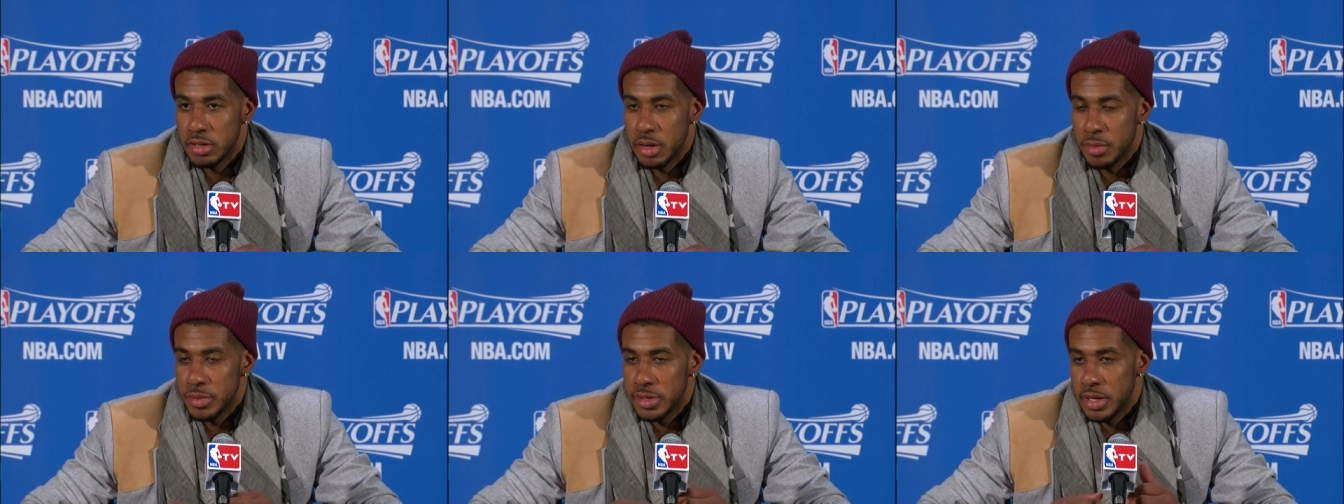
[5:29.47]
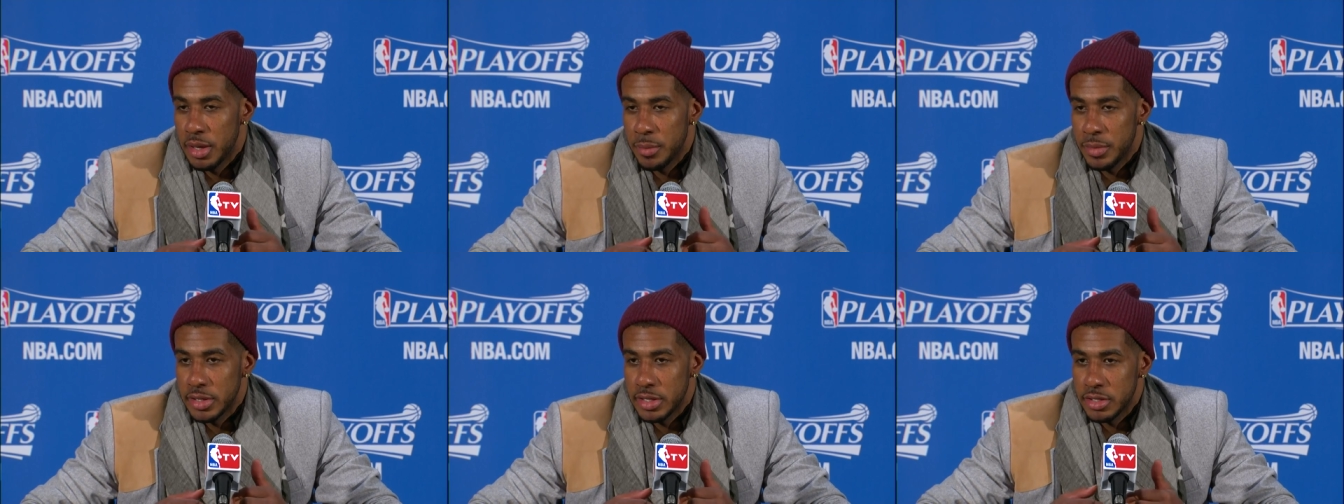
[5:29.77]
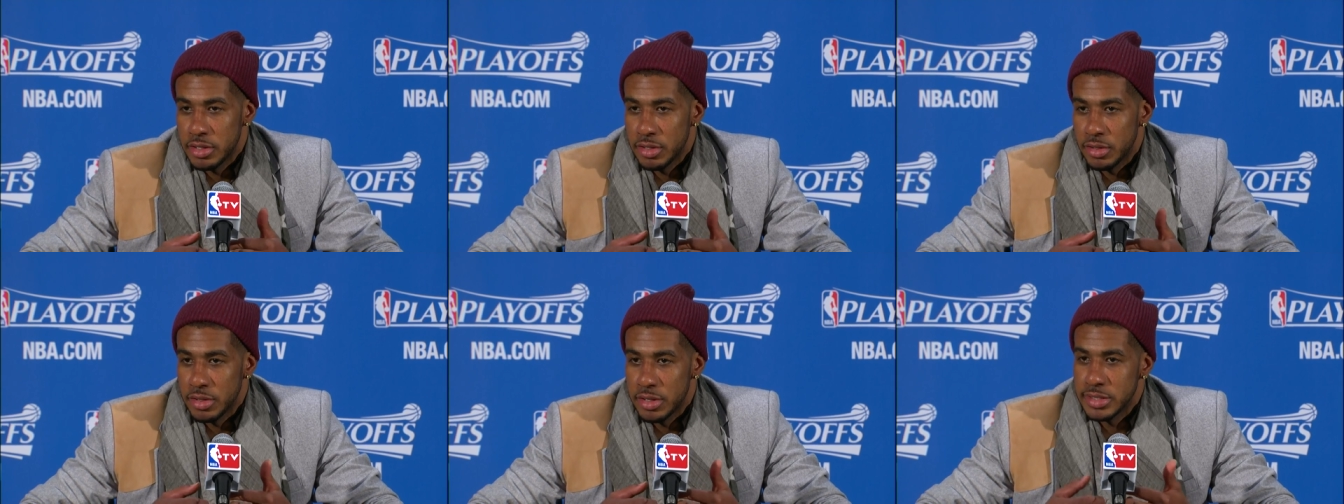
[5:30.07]
I mean,
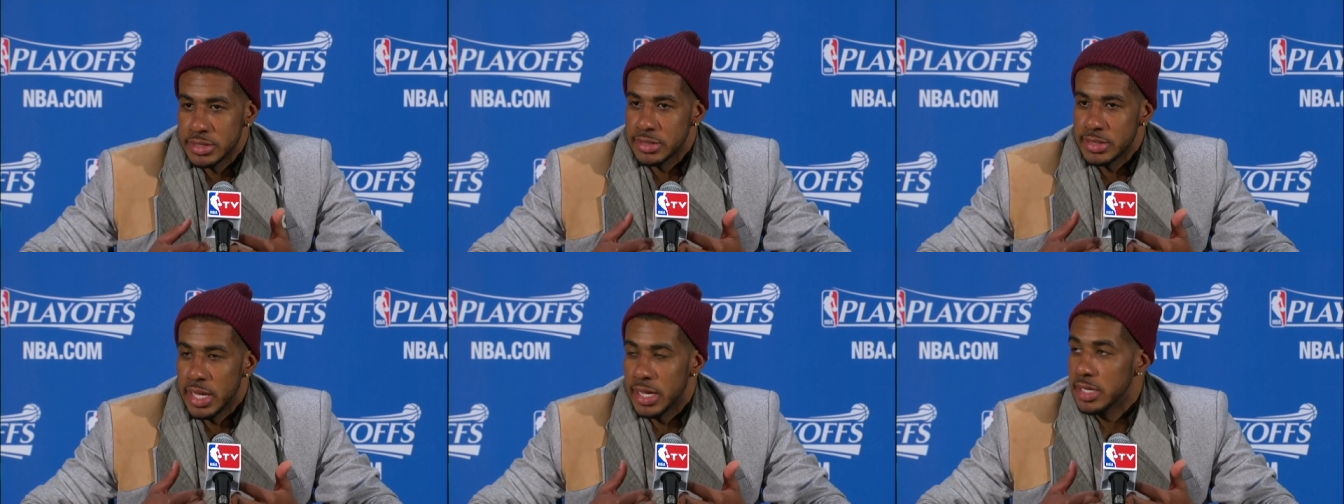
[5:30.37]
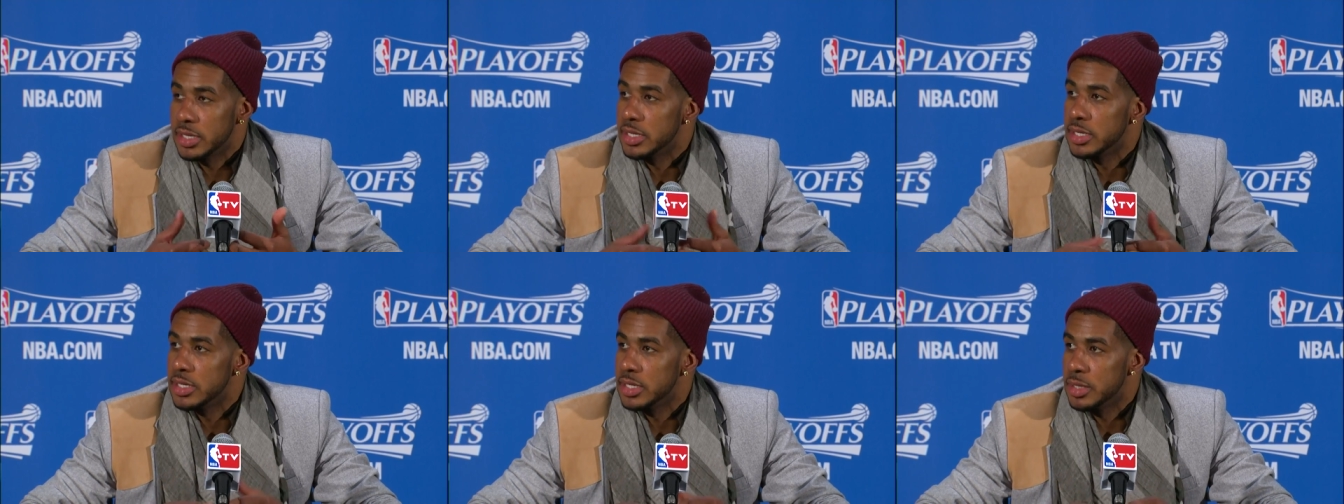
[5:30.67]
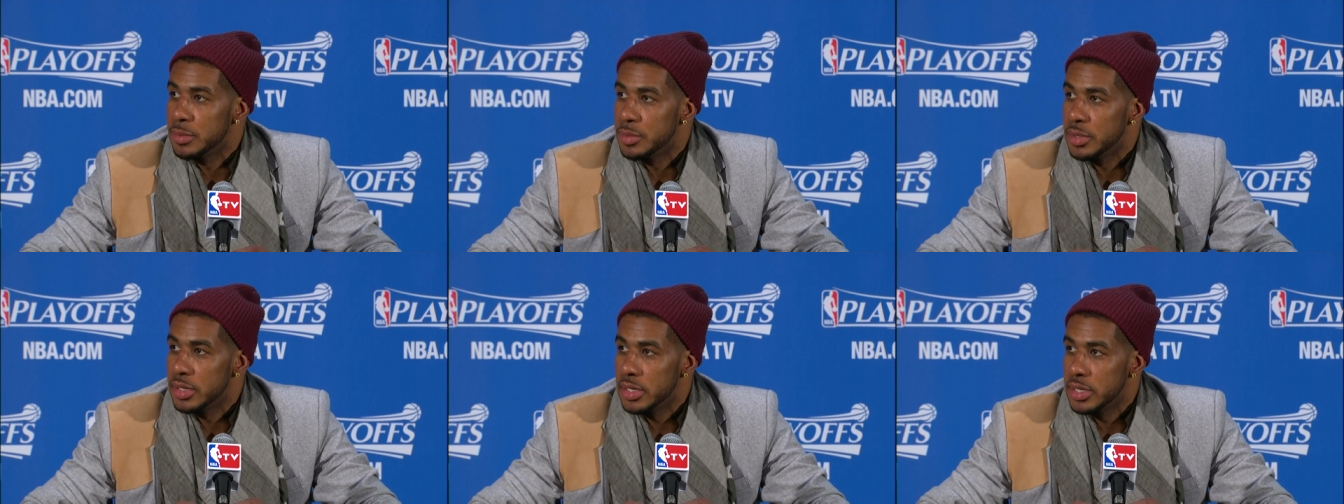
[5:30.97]
you know, it's not
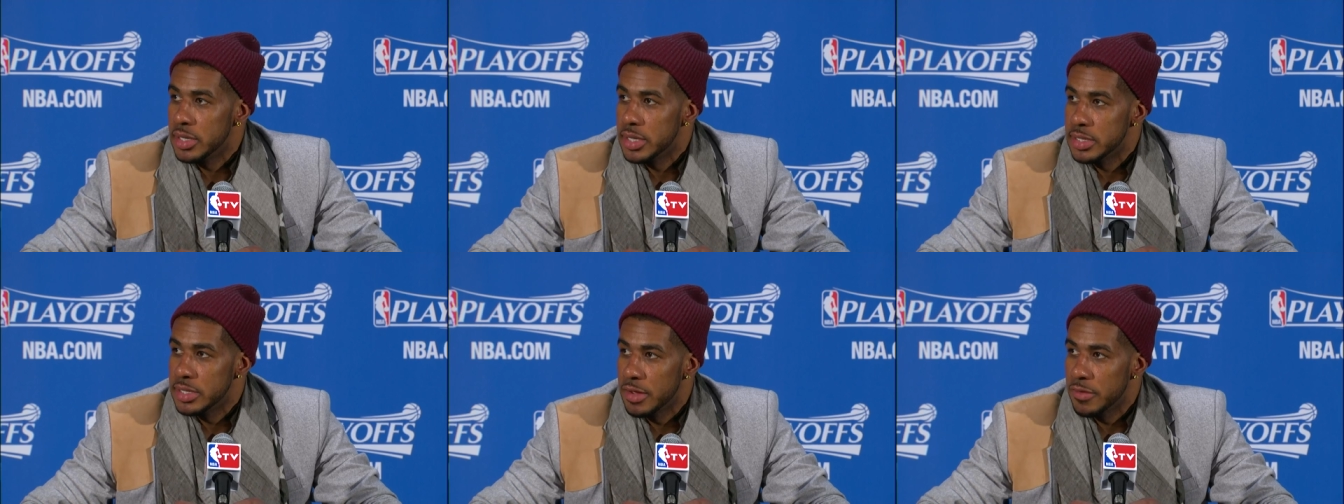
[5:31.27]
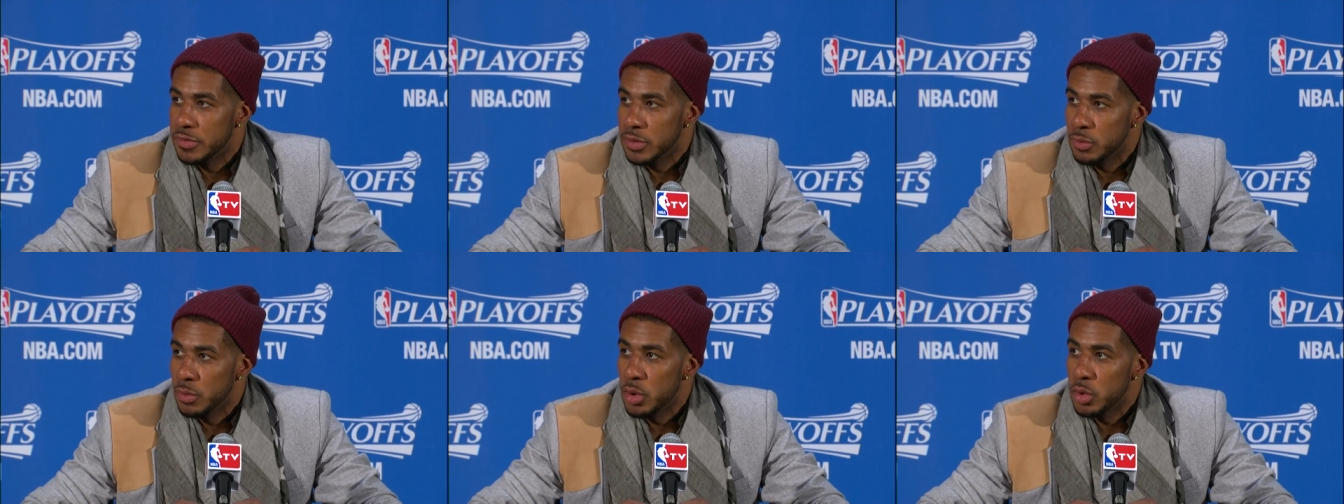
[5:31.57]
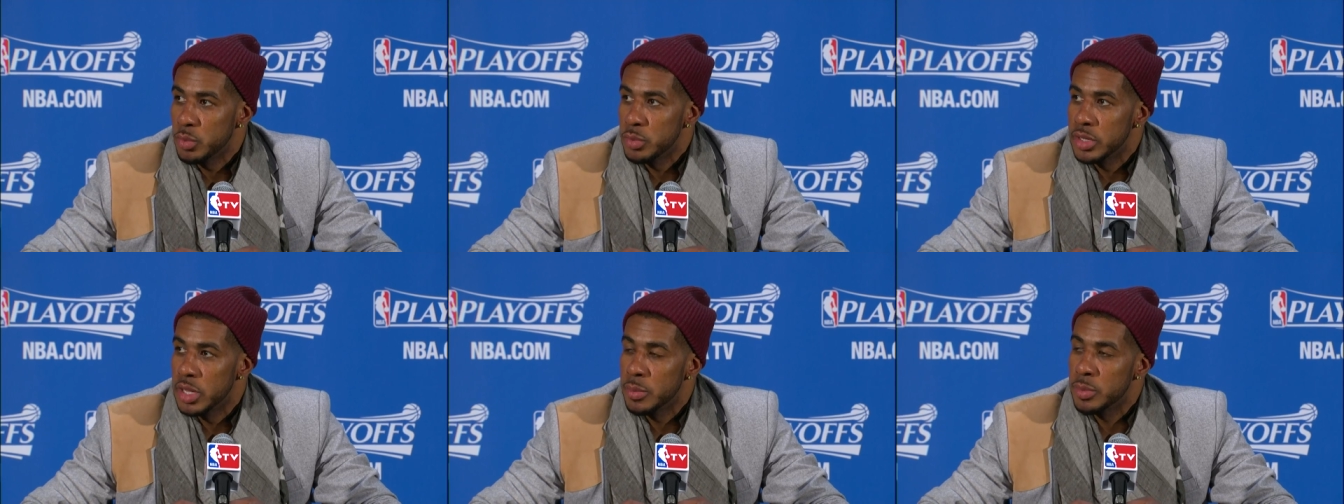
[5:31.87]
good, but it definitely
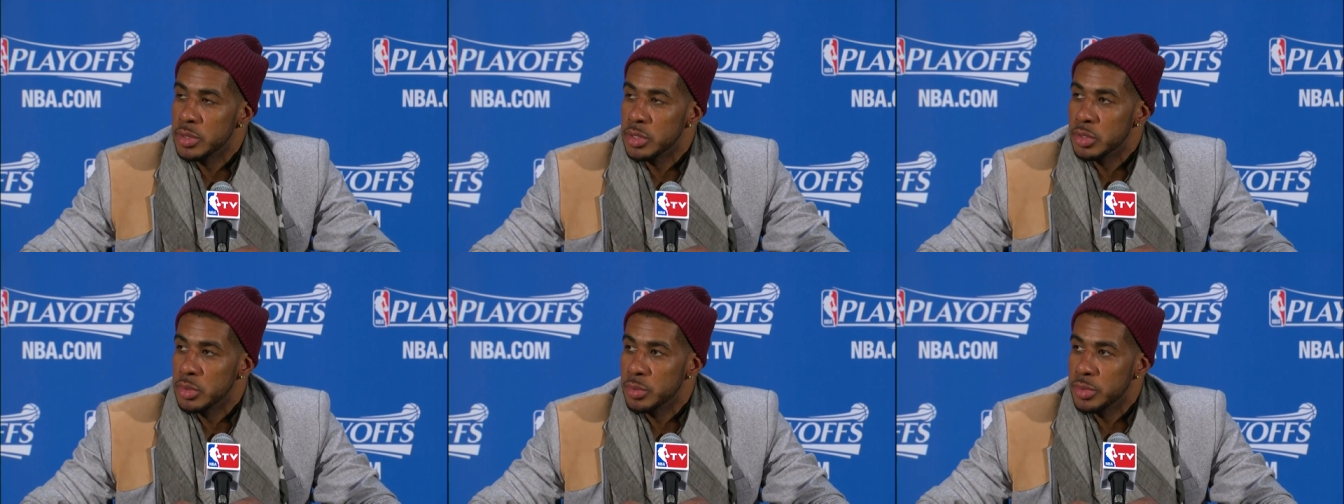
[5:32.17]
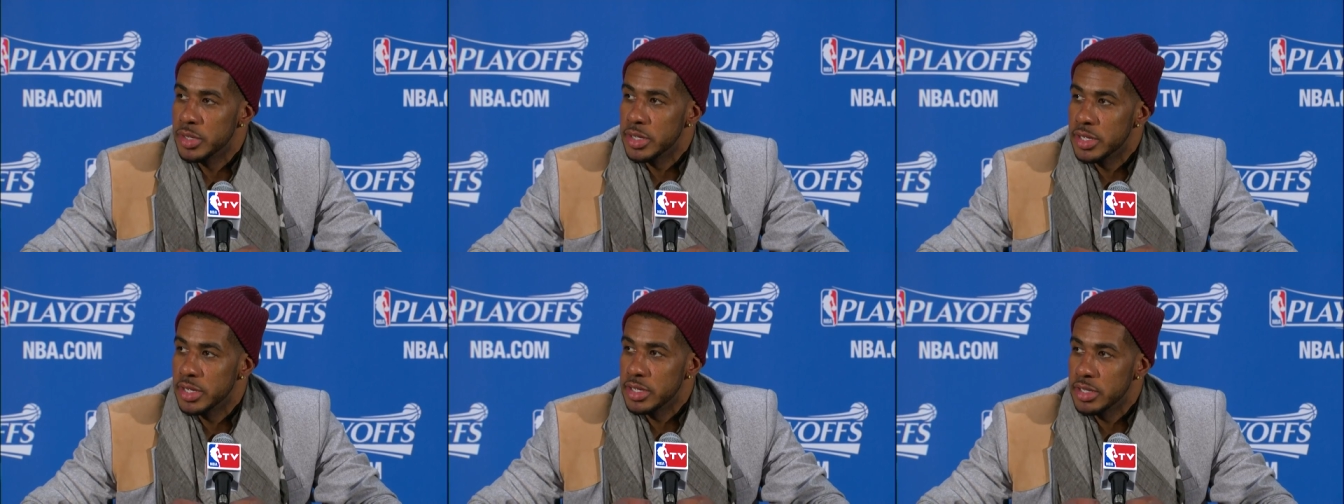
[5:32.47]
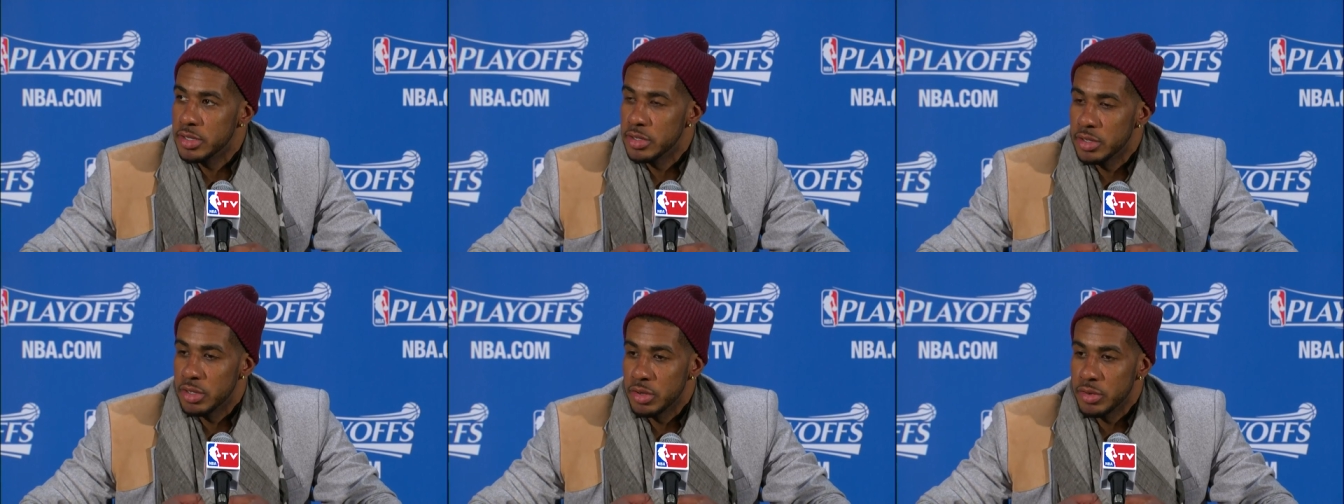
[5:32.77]
woke me up a little bit,
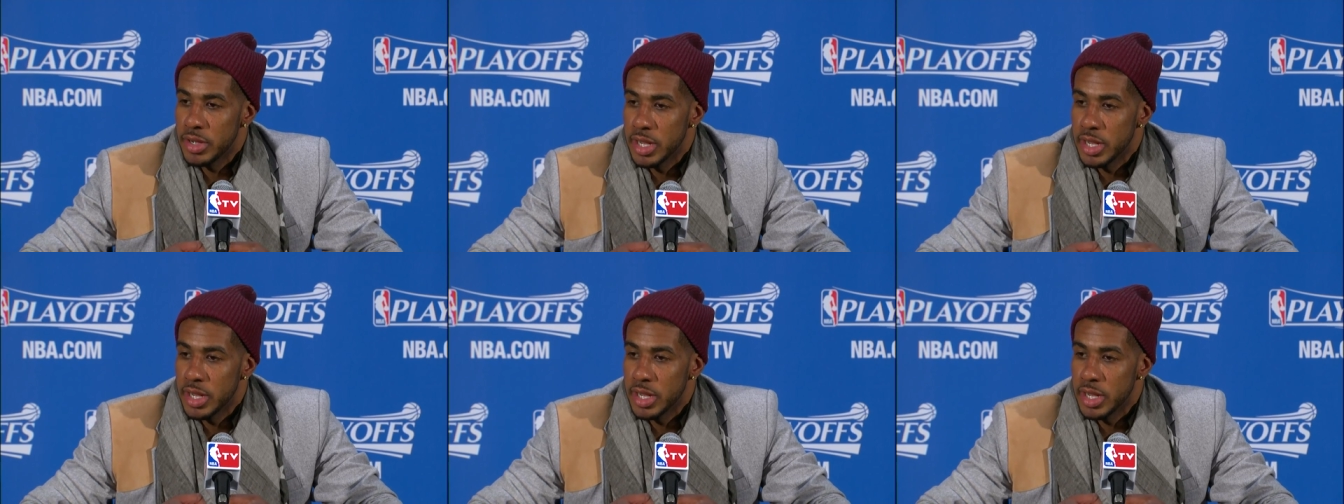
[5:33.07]
you know.